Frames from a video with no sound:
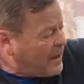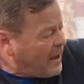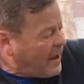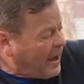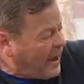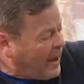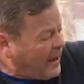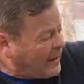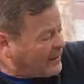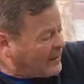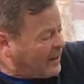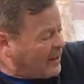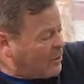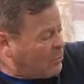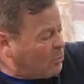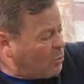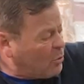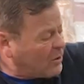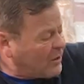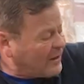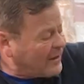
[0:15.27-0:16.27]
and it
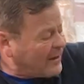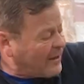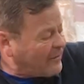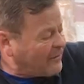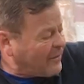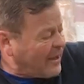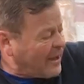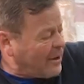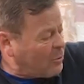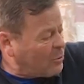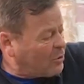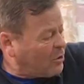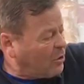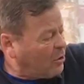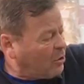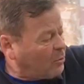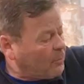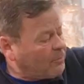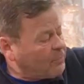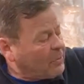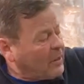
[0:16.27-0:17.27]
will collect the
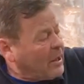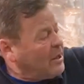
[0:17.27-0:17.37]
alcohol.